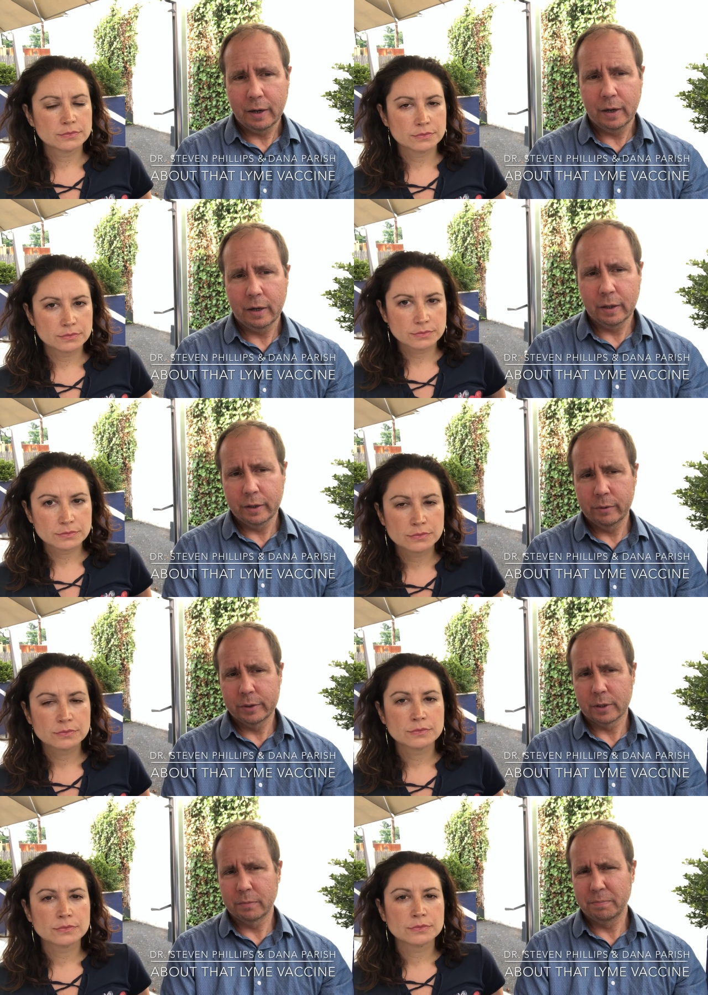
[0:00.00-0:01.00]
Speaker 1: And there was
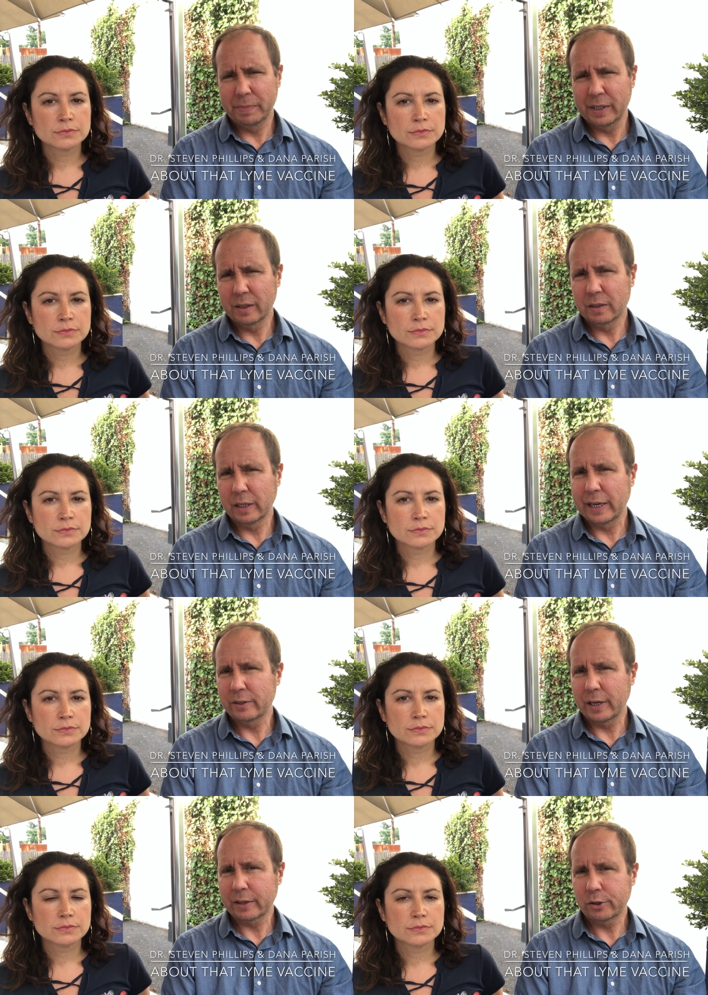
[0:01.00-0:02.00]
a big class
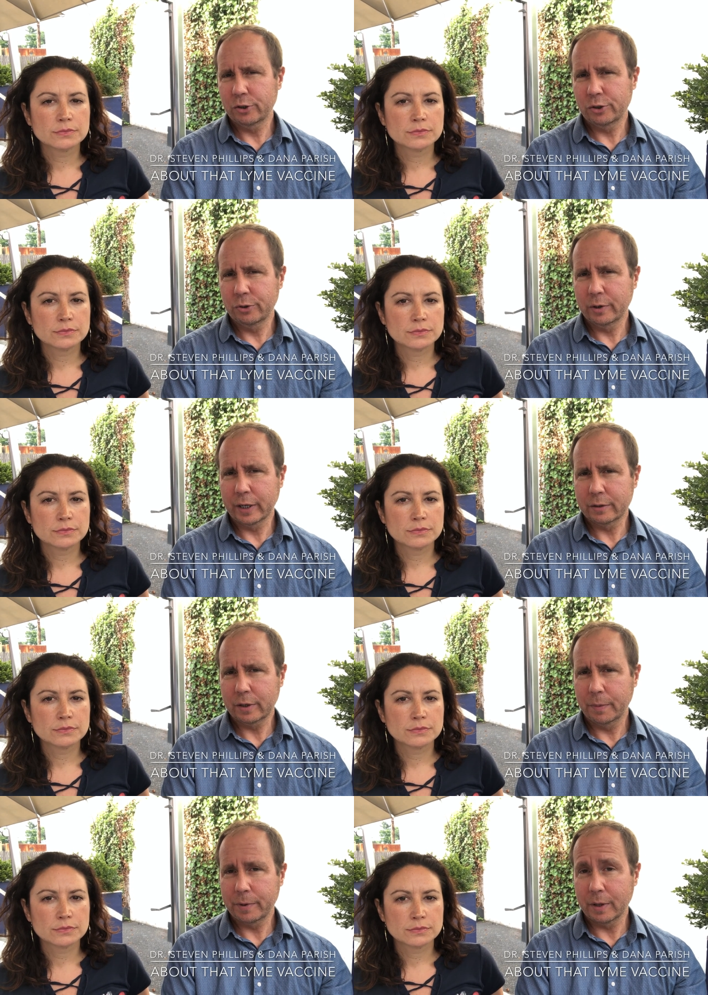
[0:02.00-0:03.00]
action suit against the
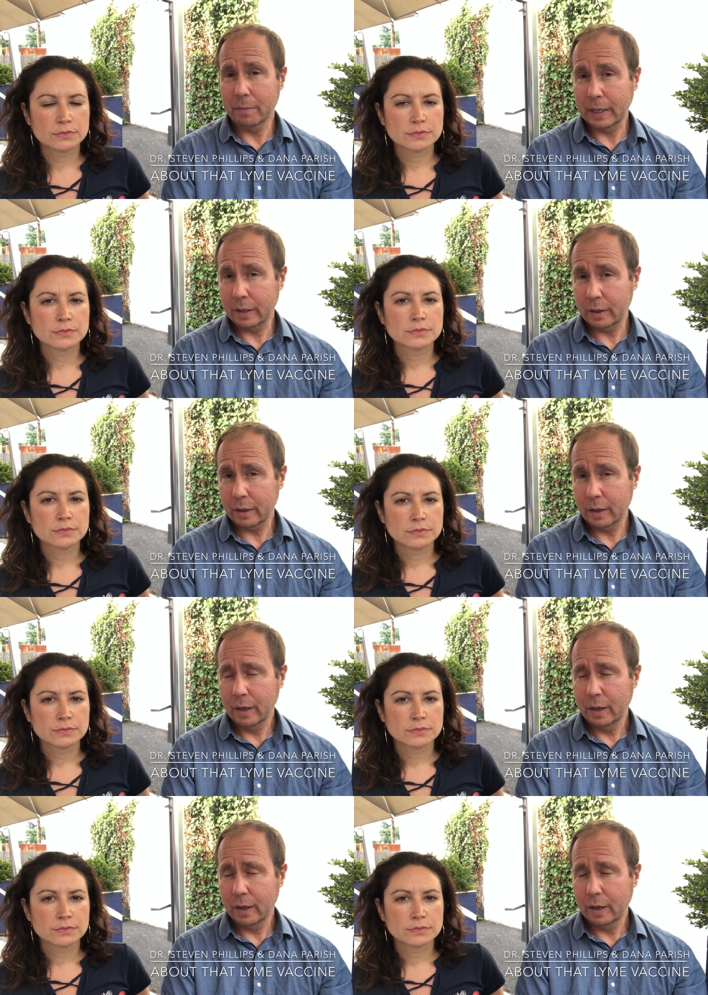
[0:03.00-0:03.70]
company that made it.